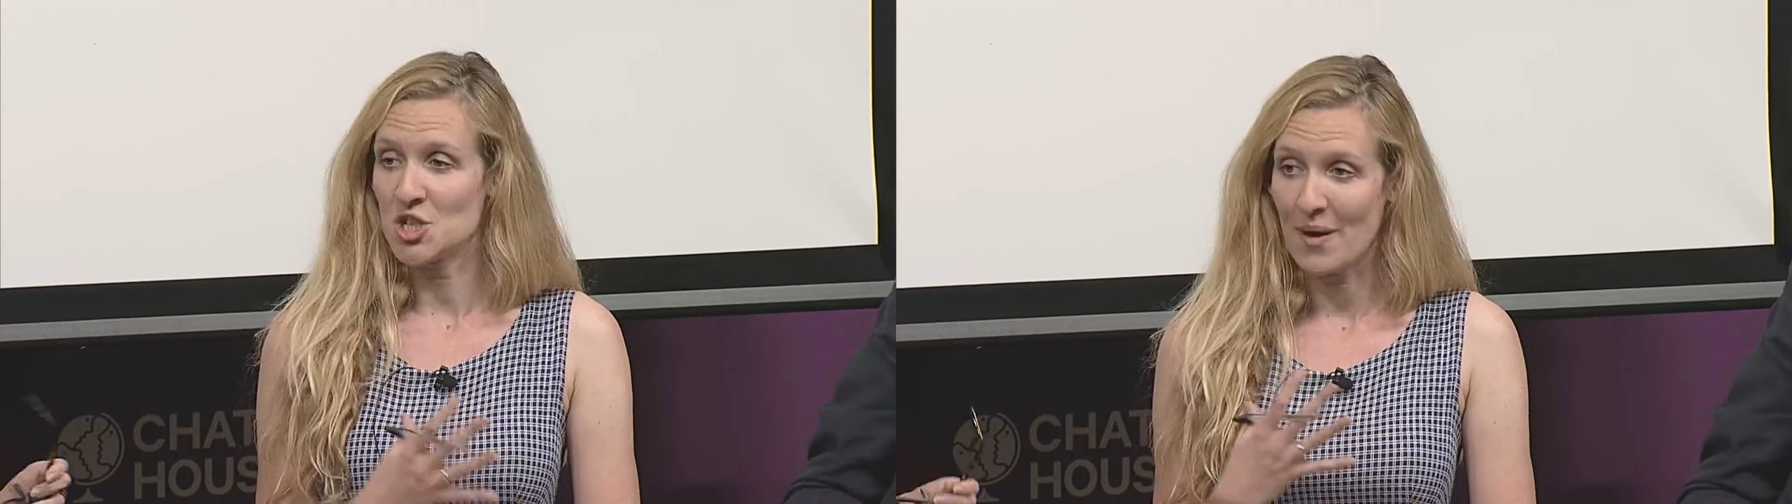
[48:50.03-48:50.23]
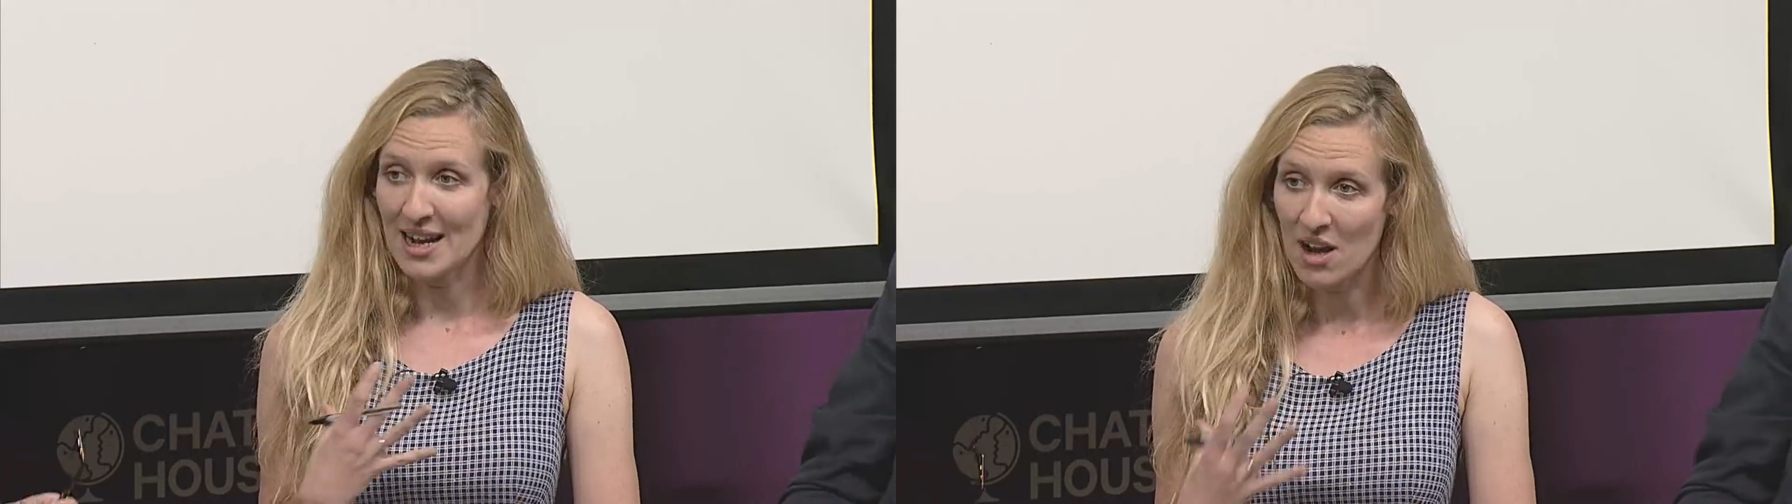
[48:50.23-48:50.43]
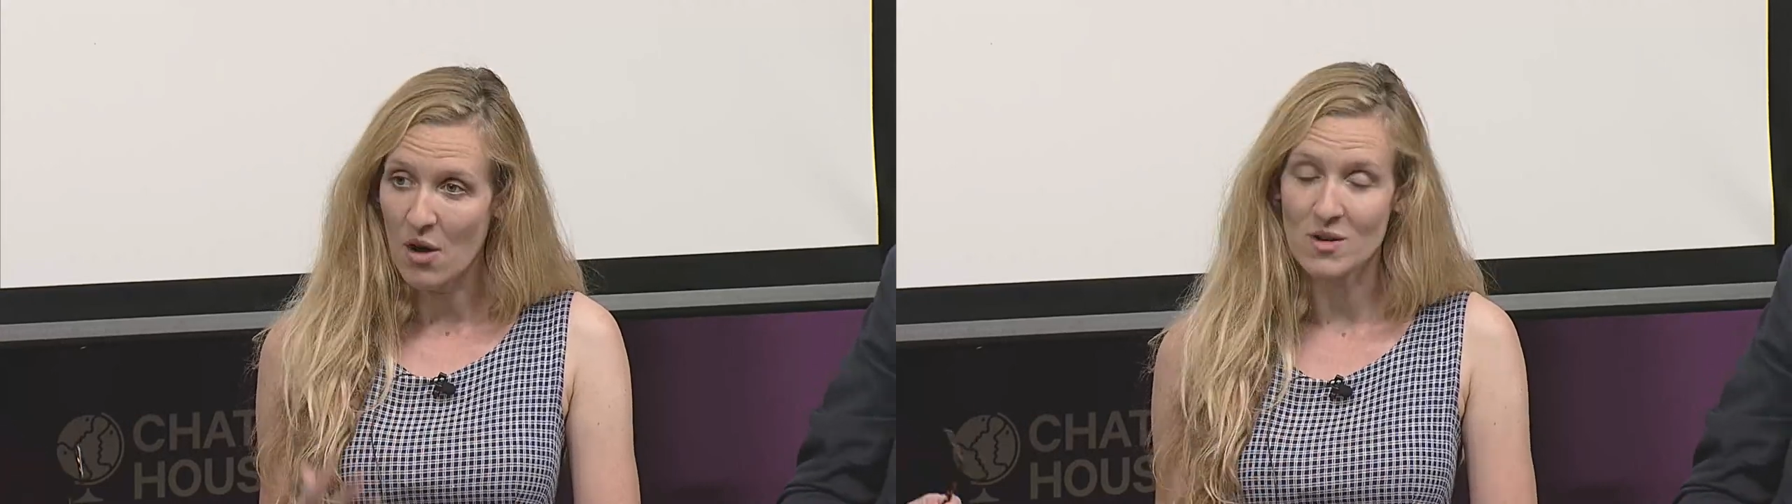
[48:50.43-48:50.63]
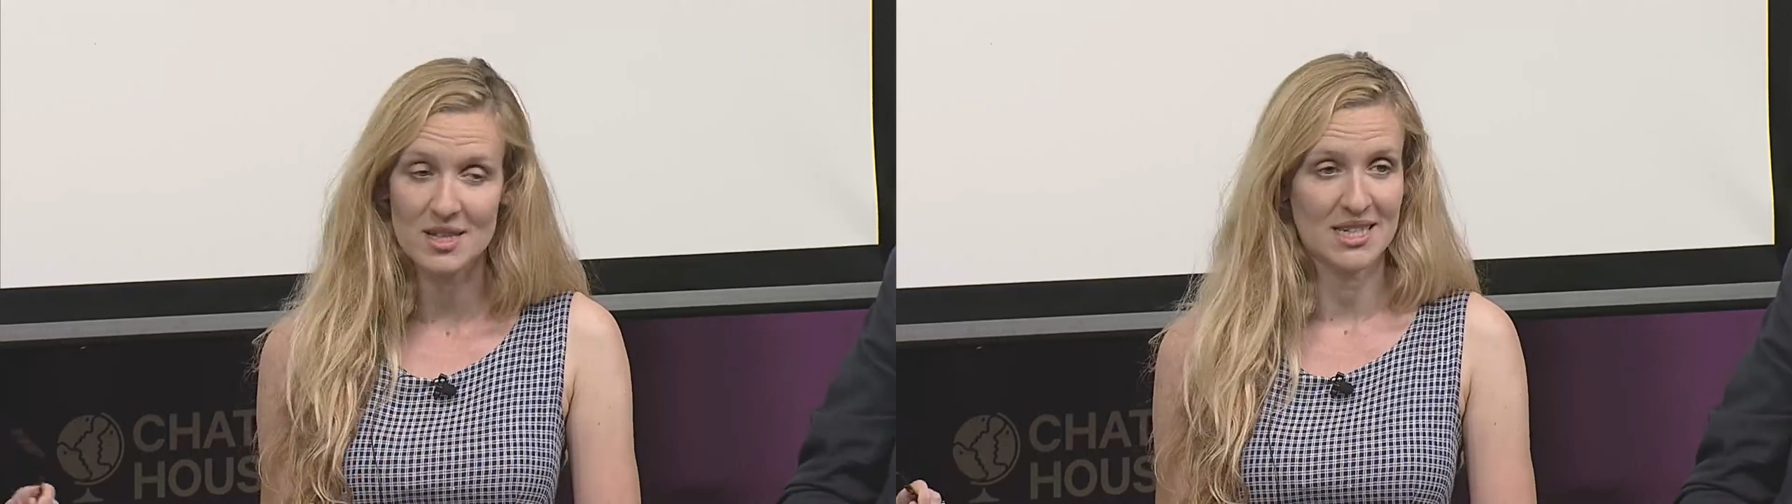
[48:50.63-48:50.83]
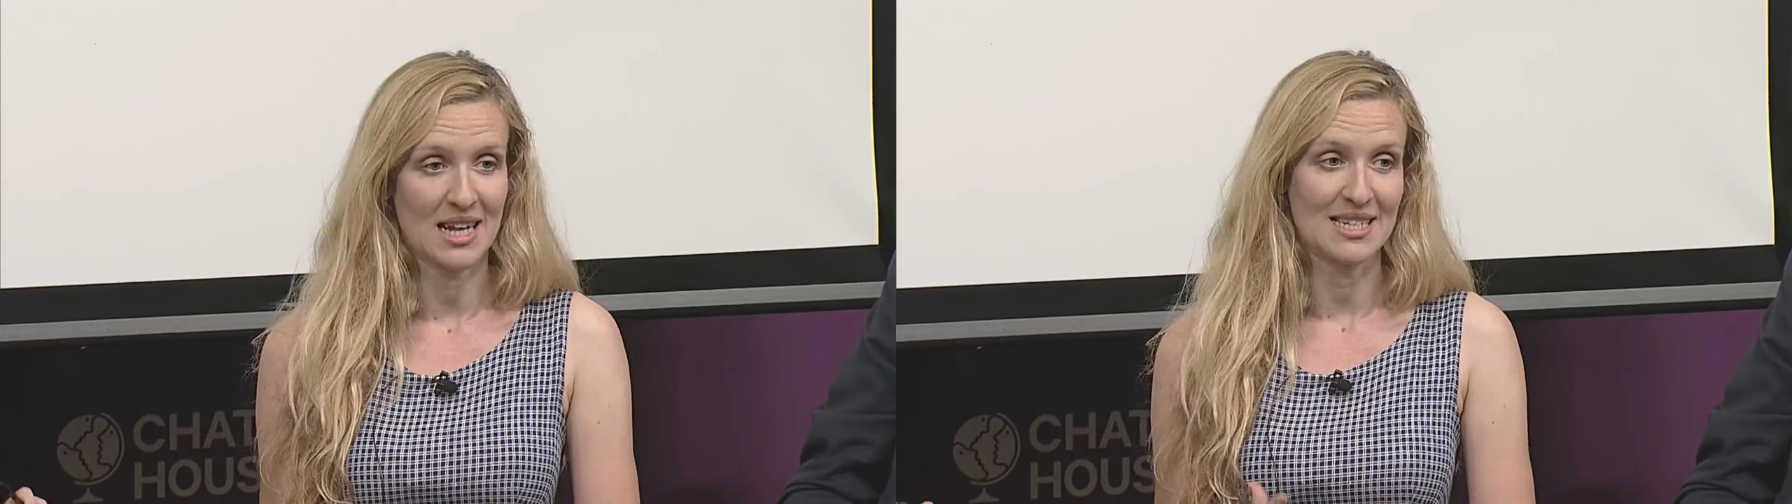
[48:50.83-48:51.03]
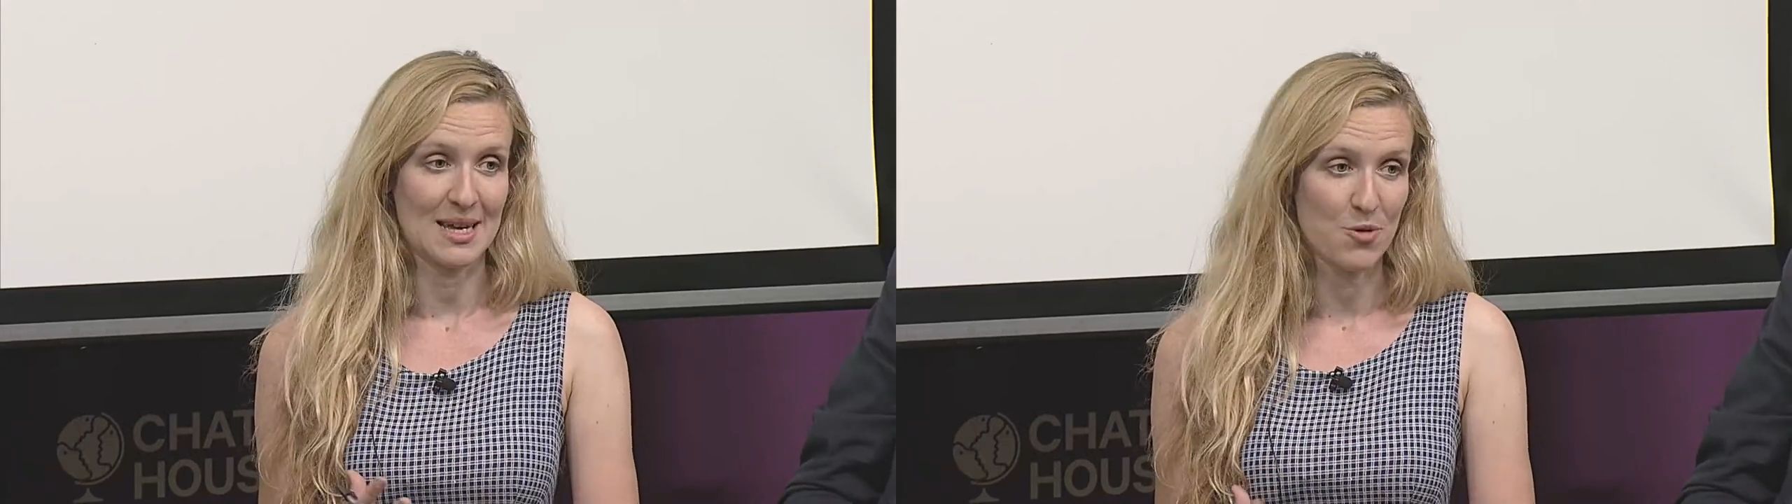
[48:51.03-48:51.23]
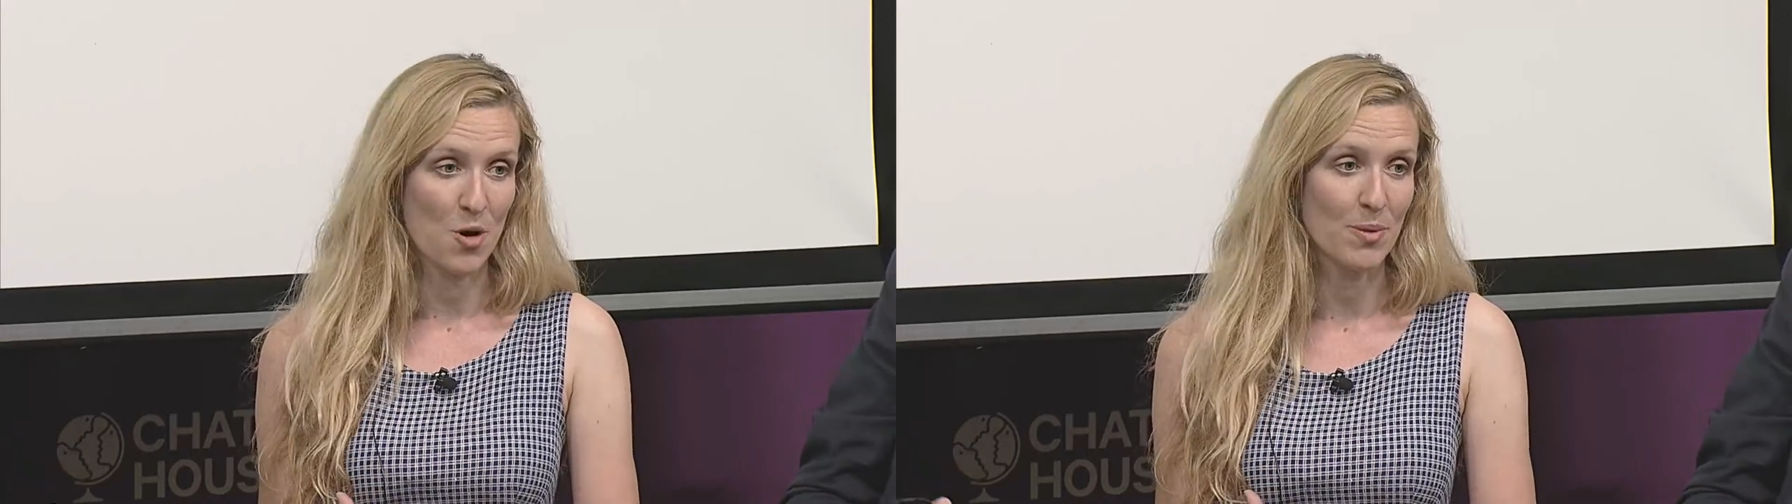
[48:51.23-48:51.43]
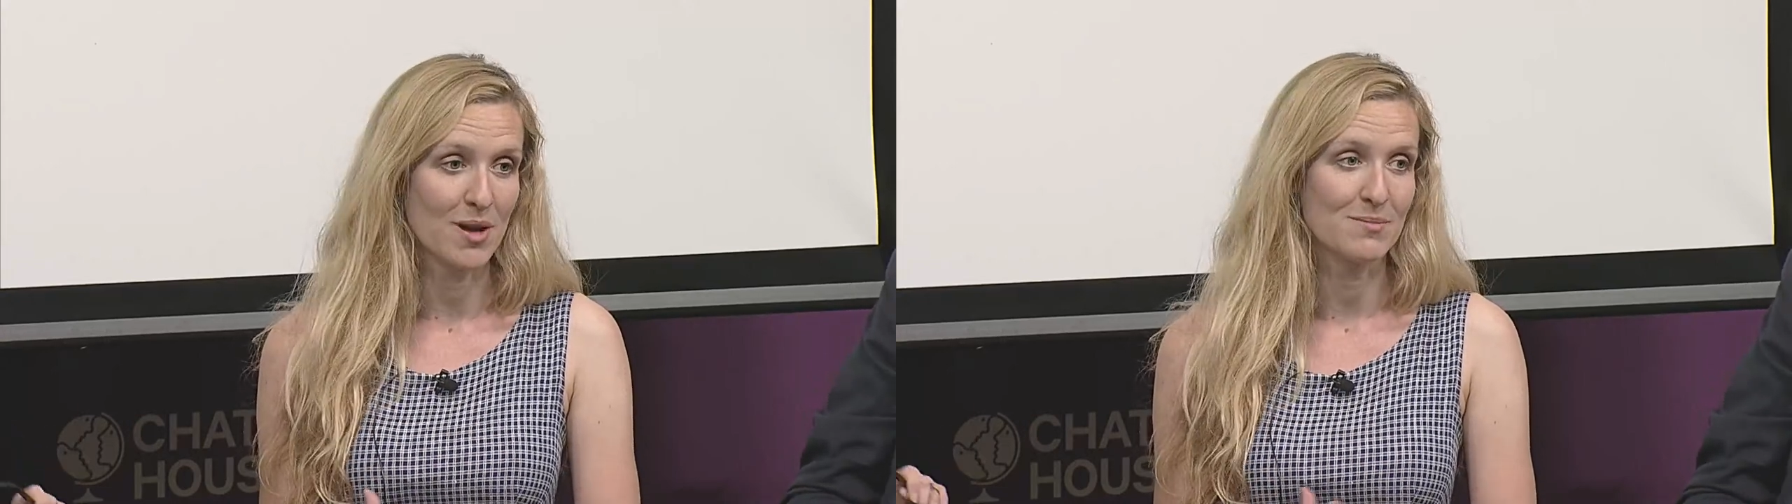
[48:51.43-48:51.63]
to a long-standing
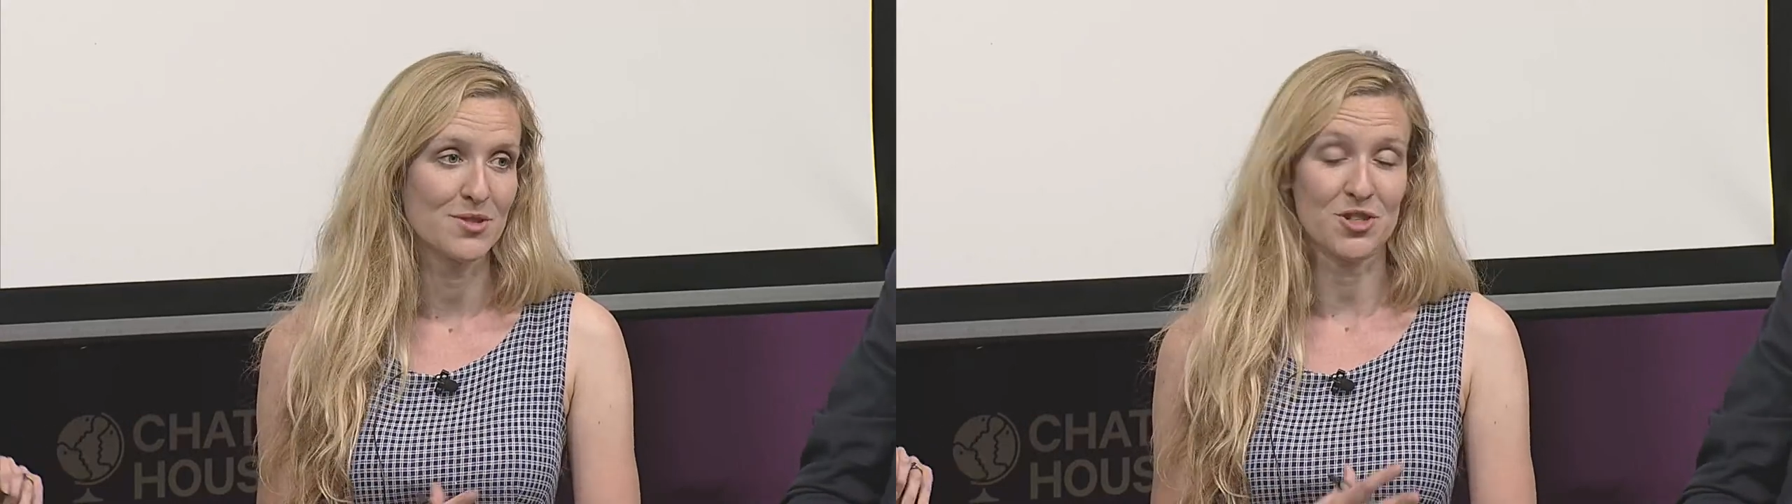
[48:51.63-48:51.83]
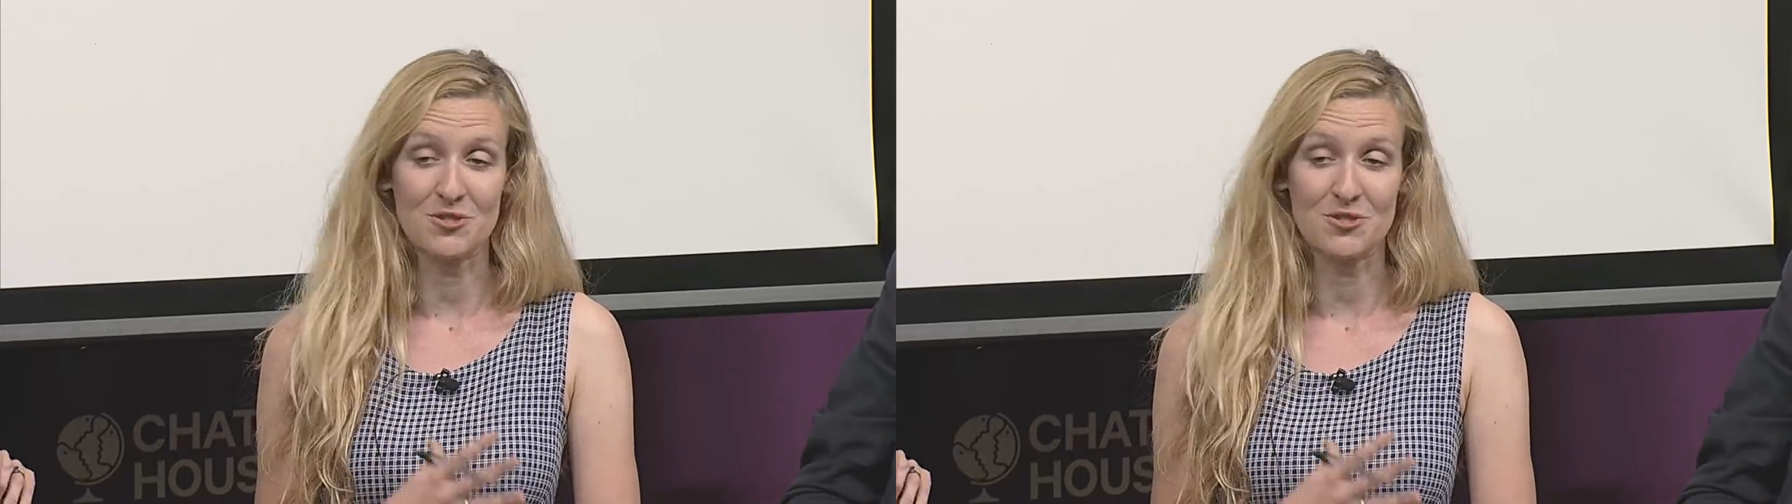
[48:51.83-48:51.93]
problem,